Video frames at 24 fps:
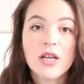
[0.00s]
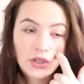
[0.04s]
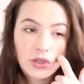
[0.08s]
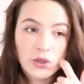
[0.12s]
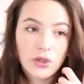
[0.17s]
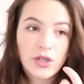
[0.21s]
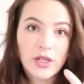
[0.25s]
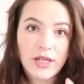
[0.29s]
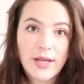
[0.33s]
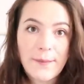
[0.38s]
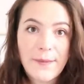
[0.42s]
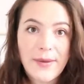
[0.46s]

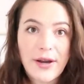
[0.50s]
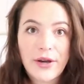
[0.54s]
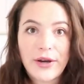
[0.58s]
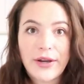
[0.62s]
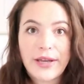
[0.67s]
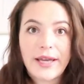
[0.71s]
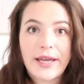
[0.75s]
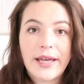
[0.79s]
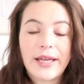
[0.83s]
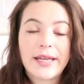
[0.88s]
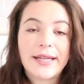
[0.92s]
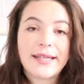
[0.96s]
So Good
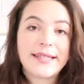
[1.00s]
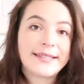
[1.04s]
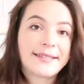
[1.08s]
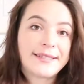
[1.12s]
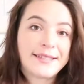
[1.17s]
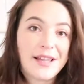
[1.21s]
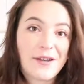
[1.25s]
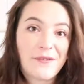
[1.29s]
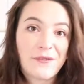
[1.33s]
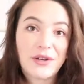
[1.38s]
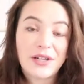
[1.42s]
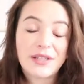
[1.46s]
American is
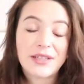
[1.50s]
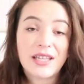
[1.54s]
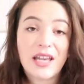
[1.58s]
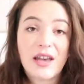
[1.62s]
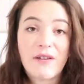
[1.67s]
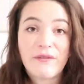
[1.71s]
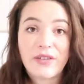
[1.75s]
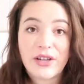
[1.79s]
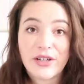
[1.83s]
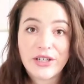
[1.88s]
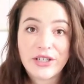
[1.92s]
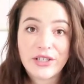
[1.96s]
definitely
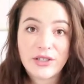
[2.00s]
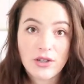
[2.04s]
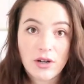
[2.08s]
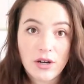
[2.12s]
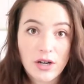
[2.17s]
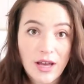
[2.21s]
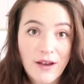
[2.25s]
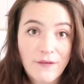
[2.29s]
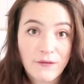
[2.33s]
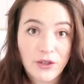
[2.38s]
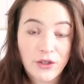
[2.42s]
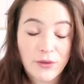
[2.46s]
a very
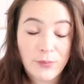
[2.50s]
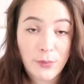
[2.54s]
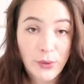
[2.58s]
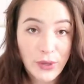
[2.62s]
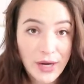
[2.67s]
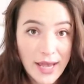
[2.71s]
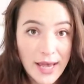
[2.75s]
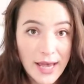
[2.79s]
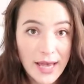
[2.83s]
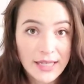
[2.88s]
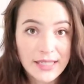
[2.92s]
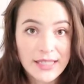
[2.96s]
sought after
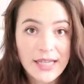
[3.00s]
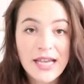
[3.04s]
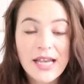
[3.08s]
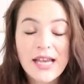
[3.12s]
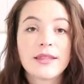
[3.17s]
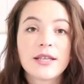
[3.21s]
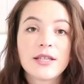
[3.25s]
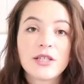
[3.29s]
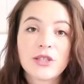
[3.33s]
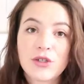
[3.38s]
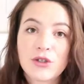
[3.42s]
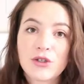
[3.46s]
brand
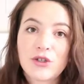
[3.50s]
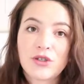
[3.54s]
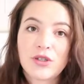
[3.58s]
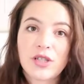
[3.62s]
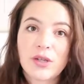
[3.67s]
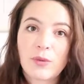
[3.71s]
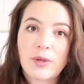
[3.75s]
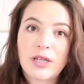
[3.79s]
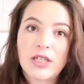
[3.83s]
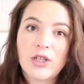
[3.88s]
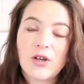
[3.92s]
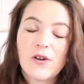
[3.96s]
and these
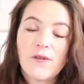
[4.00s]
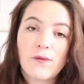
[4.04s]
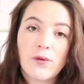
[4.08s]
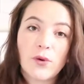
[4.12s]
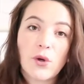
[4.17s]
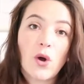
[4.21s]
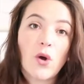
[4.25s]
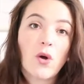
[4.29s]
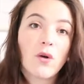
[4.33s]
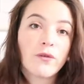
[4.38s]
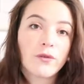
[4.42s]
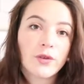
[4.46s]
usually retail
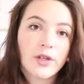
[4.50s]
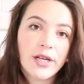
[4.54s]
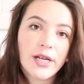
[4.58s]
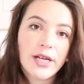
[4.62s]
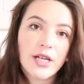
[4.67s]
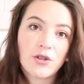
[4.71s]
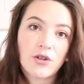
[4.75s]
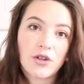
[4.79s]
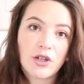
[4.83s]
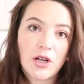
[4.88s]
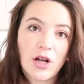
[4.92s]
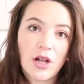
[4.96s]
for over
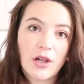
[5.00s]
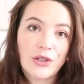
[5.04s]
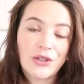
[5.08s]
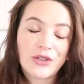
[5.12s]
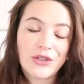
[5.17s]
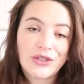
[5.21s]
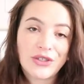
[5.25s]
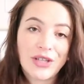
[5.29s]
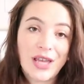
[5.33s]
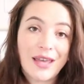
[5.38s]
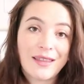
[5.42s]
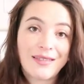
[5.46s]

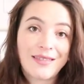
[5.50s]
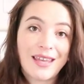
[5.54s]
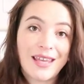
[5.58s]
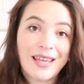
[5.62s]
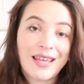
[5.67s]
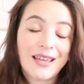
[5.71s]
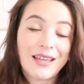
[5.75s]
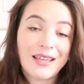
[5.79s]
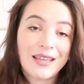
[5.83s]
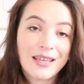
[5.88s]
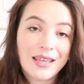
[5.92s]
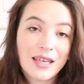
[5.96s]
$100 and they
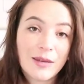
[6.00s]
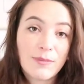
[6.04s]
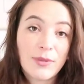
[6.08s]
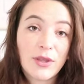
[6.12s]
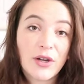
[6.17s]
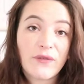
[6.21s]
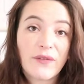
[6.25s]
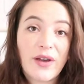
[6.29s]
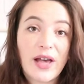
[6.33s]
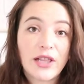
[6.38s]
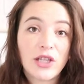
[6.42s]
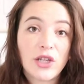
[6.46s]
can keep
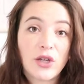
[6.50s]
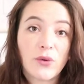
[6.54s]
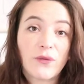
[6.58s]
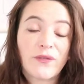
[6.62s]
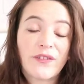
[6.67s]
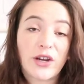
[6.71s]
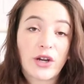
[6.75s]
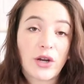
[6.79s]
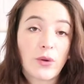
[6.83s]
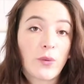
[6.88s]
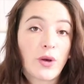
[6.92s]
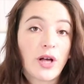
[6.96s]
their value
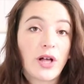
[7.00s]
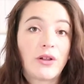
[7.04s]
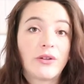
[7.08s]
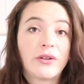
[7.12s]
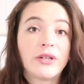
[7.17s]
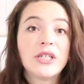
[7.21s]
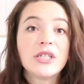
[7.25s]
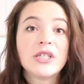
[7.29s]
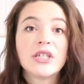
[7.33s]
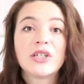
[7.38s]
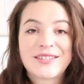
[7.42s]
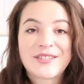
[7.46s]
very
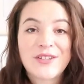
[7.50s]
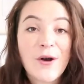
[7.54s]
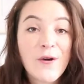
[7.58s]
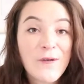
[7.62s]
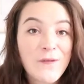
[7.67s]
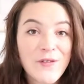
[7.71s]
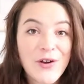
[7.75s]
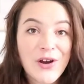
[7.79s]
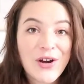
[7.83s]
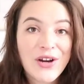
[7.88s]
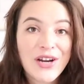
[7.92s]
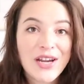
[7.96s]
well. So
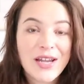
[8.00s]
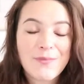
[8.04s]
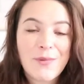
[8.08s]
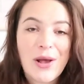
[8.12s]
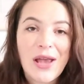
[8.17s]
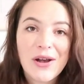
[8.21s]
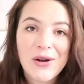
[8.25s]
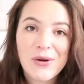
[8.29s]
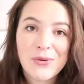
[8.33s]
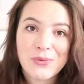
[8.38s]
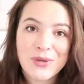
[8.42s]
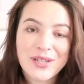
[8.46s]
far in
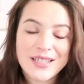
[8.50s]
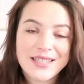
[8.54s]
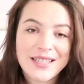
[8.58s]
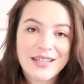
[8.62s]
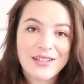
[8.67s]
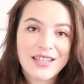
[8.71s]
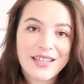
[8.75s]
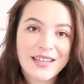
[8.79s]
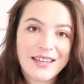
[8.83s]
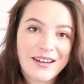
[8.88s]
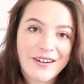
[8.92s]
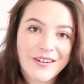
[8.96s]
my whole
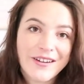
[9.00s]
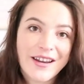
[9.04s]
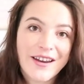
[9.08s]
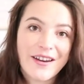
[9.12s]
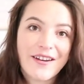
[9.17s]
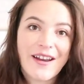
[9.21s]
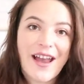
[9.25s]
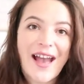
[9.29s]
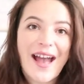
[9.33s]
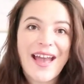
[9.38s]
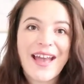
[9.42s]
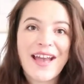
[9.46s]
reselling
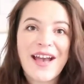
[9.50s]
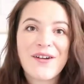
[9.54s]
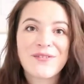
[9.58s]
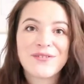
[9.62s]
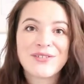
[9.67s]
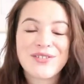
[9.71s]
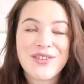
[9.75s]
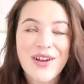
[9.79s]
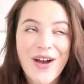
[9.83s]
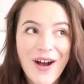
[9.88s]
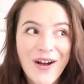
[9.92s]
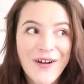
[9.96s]
career I
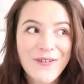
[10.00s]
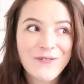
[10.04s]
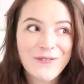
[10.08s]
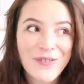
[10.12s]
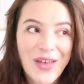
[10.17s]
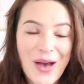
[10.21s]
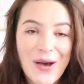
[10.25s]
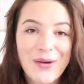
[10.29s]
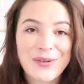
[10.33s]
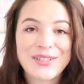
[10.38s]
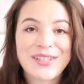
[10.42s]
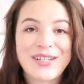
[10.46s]
have not
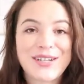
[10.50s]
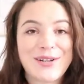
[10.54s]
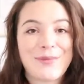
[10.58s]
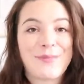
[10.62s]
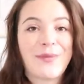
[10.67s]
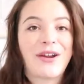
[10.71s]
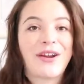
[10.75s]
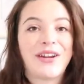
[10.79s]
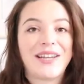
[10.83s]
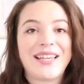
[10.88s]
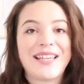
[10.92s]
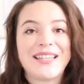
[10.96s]
found Good
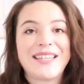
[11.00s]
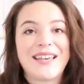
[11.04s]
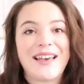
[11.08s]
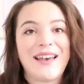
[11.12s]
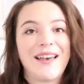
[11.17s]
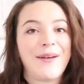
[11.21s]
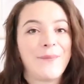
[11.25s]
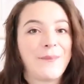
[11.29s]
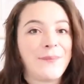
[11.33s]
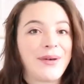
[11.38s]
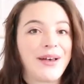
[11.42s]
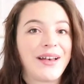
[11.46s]
American
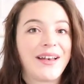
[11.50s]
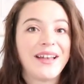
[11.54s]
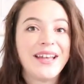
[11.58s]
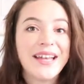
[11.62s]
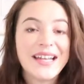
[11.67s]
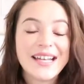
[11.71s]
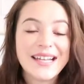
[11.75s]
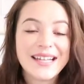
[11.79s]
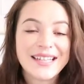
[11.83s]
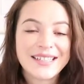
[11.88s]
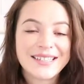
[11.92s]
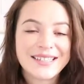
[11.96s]
yet but
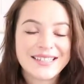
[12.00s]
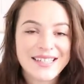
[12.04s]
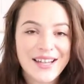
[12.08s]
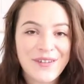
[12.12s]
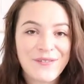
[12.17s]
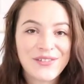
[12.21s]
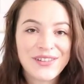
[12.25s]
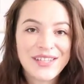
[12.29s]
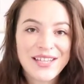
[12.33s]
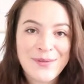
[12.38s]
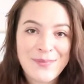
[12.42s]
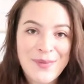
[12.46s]
it's
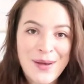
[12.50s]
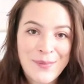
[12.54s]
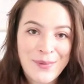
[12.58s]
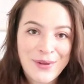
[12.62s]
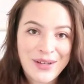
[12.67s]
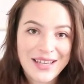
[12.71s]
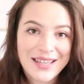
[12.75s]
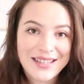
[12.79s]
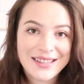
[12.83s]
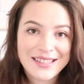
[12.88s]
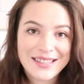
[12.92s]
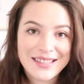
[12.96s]
definitely on my
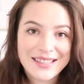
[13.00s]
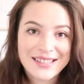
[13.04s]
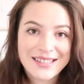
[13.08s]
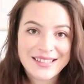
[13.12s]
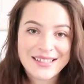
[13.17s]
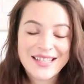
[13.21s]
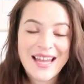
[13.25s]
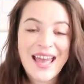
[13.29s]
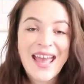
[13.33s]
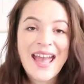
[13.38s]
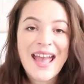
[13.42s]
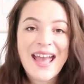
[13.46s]
bucket
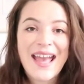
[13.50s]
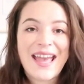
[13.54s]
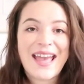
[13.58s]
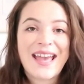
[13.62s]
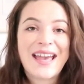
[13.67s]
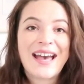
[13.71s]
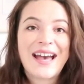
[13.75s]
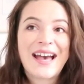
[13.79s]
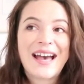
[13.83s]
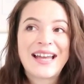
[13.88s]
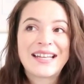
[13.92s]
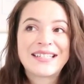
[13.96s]
list
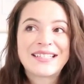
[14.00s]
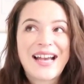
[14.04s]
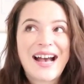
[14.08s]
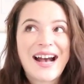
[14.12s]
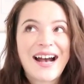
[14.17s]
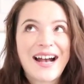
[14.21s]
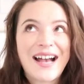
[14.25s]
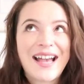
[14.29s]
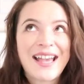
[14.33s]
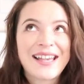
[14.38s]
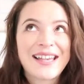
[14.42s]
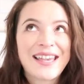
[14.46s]
and
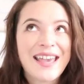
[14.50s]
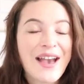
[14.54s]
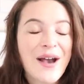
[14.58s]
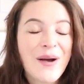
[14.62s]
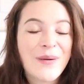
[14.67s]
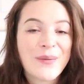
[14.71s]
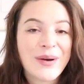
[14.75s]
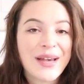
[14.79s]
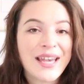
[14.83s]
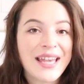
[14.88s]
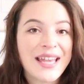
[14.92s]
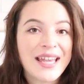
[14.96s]
I
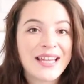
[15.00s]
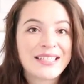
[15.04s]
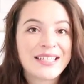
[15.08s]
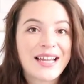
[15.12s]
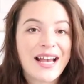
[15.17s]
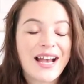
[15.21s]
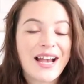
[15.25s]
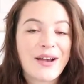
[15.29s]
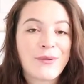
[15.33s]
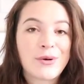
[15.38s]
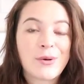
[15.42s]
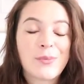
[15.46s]
can't wait.
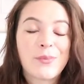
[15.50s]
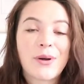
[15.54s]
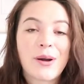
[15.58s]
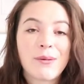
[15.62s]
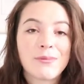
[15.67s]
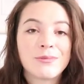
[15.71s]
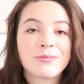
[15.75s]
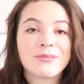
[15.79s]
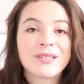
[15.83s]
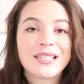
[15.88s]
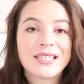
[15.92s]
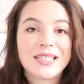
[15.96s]
I will
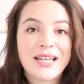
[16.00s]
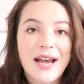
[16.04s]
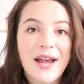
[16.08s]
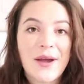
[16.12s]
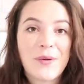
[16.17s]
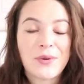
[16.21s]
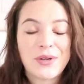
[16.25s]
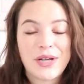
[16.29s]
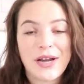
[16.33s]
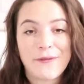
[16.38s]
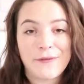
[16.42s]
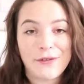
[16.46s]
probably
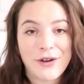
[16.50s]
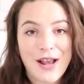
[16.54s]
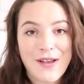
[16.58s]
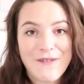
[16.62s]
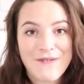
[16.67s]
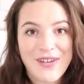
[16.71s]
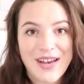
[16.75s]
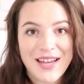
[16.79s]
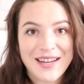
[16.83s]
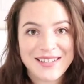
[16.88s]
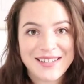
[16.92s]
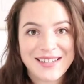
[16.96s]
die whenever I
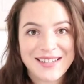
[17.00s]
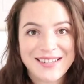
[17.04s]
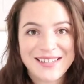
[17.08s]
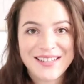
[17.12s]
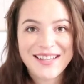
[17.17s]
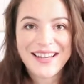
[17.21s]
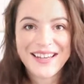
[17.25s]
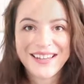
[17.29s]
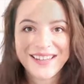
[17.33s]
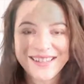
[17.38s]
find it.